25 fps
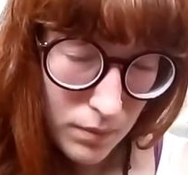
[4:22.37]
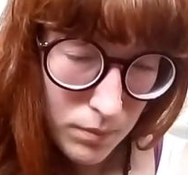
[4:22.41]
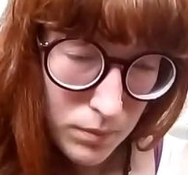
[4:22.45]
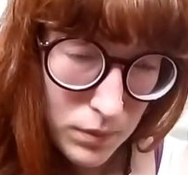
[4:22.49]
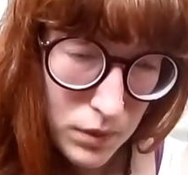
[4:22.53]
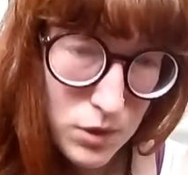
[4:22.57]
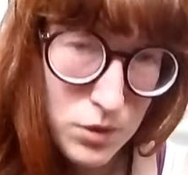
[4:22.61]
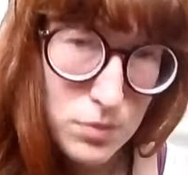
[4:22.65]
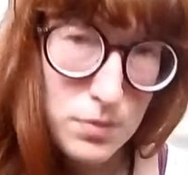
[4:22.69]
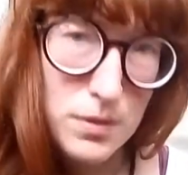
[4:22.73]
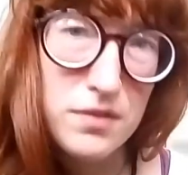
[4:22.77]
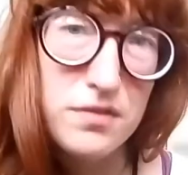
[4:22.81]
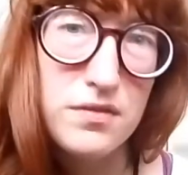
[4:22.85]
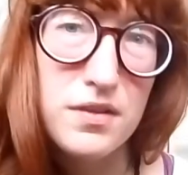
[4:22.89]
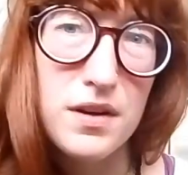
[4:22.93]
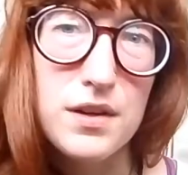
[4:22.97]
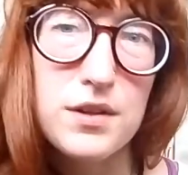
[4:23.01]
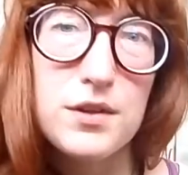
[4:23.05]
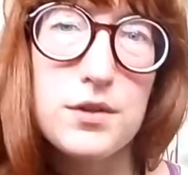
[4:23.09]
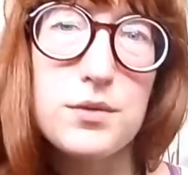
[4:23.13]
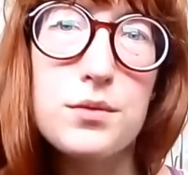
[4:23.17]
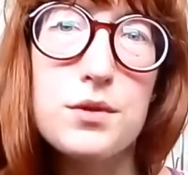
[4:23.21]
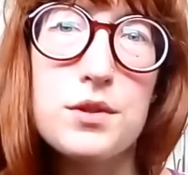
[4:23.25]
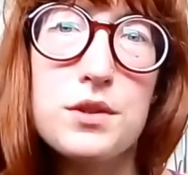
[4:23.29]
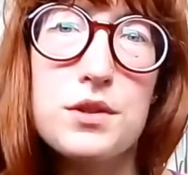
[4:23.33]
Because my
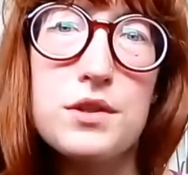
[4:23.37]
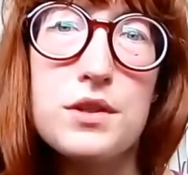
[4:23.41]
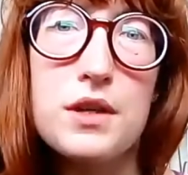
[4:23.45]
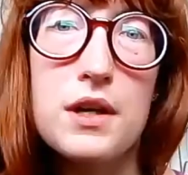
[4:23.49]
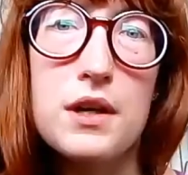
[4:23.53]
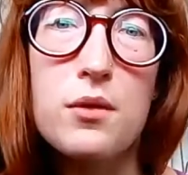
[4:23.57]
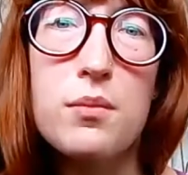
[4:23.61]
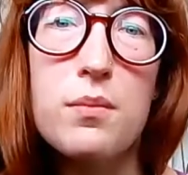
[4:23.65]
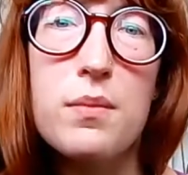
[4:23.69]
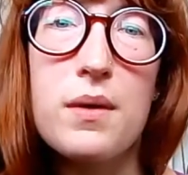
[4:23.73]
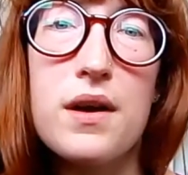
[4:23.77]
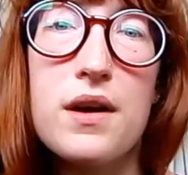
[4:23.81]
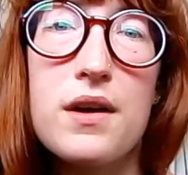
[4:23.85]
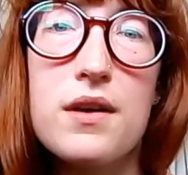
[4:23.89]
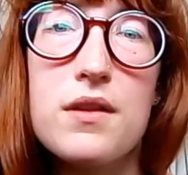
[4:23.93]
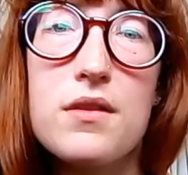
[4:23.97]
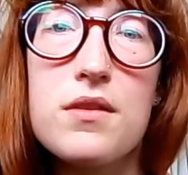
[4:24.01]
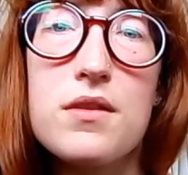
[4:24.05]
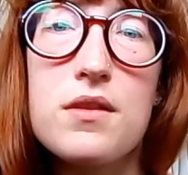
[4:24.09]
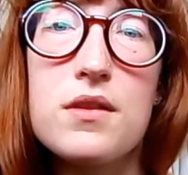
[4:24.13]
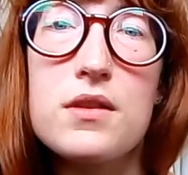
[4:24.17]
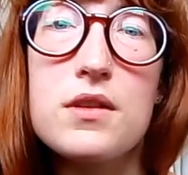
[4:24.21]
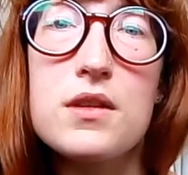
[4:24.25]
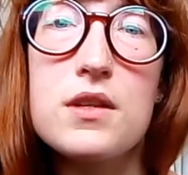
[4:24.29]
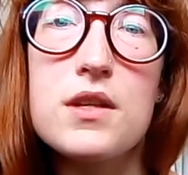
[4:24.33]
father was a
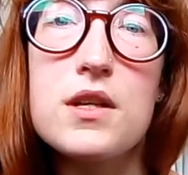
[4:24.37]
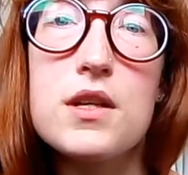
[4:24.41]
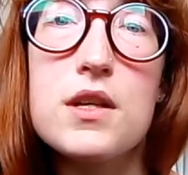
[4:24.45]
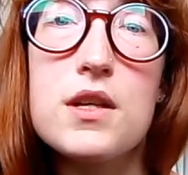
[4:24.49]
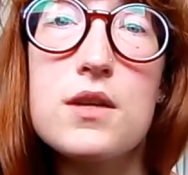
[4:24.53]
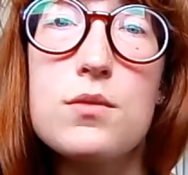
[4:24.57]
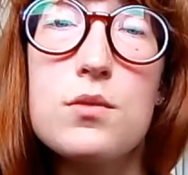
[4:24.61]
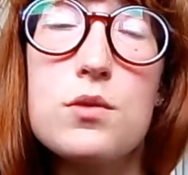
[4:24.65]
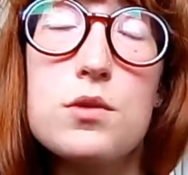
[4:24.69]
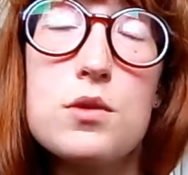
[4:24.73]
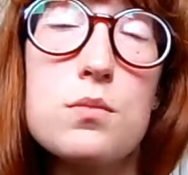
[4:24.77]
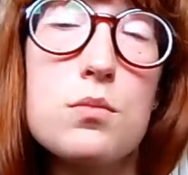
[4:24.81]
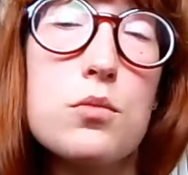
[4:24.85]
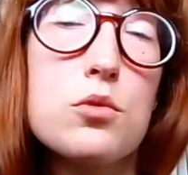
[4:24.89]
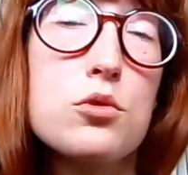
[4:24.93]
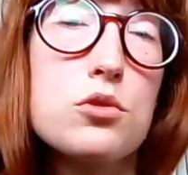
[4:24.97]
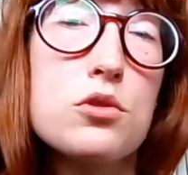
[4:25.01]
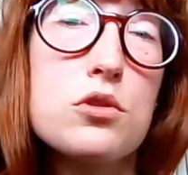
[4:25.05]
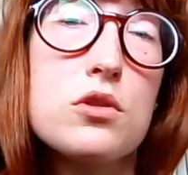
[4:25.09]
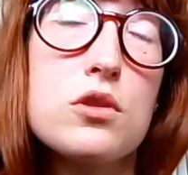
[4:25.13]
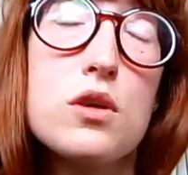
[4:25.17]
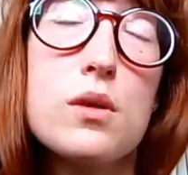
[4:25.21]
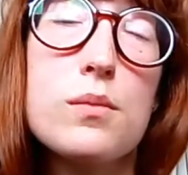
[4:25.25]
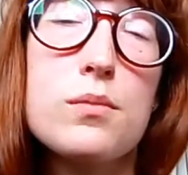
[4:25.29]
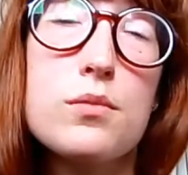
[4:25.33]
psychopath. He was
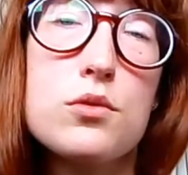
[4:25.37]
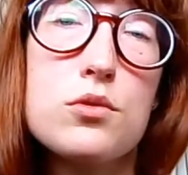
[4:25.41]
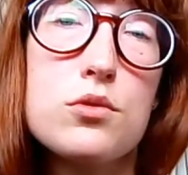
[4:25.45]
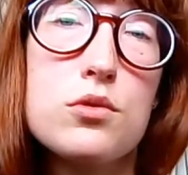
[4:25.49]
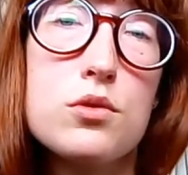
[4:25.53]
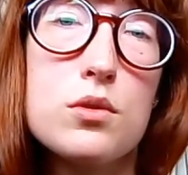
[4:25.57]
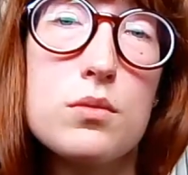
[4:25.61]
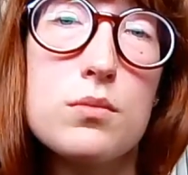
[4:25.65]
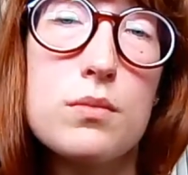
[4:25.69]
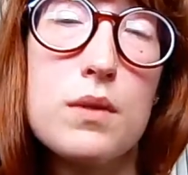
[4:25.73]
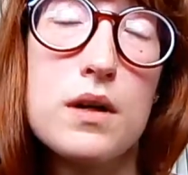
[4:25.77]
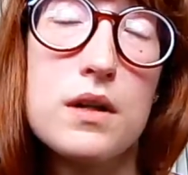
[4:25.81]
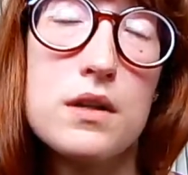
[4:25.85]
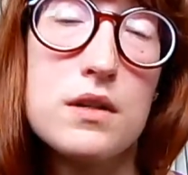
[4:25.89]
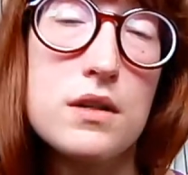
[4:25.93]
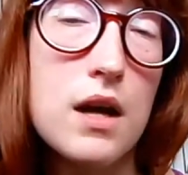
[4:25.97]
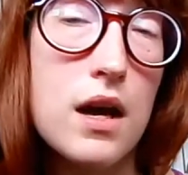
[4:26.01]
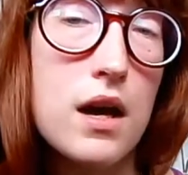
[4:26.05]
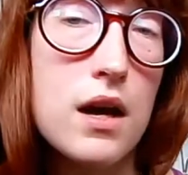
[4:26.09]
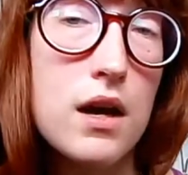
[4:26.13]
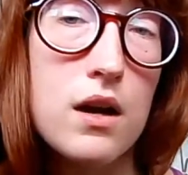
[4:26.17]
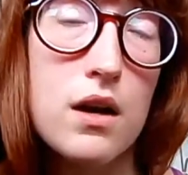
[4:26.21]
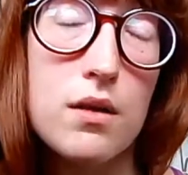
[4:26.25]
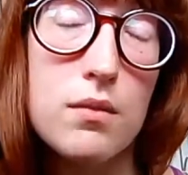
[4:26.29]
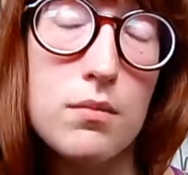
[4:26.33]
emotionally abusive my
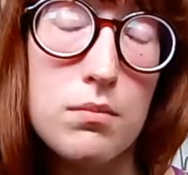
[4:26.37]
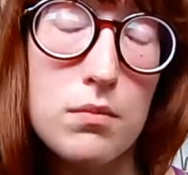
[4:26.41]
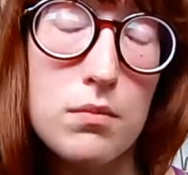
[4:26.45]
entire